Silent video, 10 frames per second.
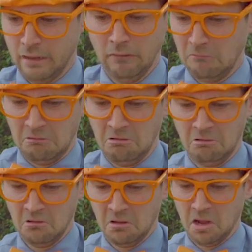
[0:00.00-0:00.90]
Oh,
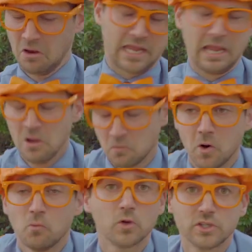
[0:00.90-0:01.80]
okay,
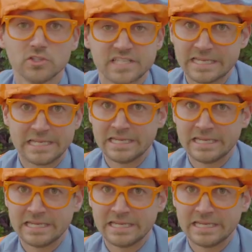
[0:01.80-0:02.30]
well, we'll use it